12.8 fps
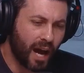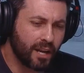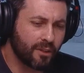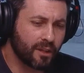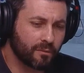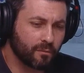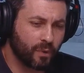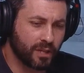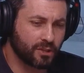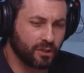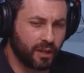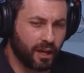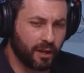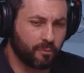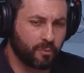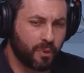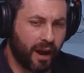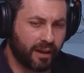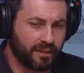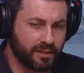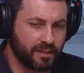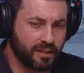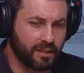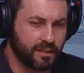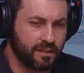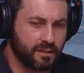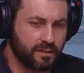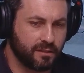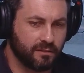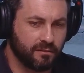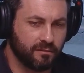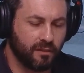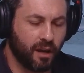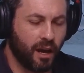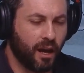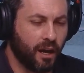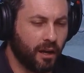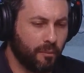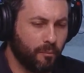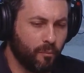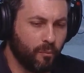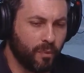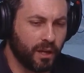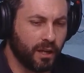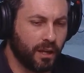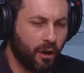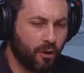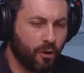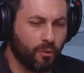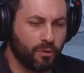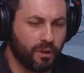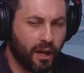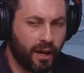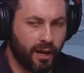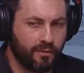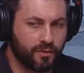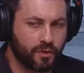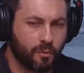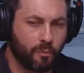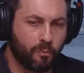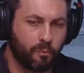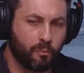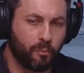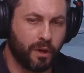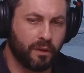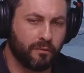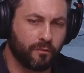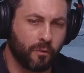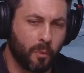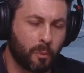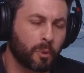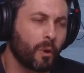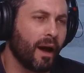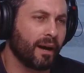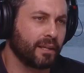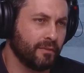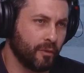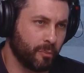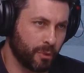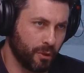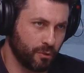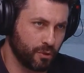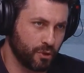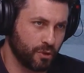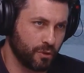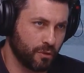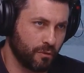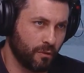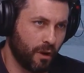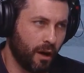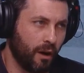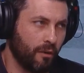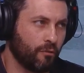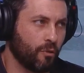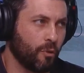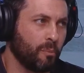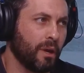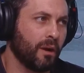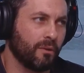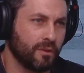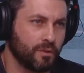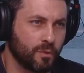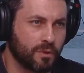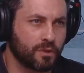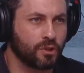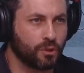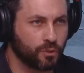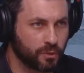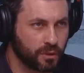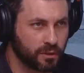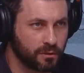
know that Rachel and I practice this in our own lives, but from a proactive approach for parents with children,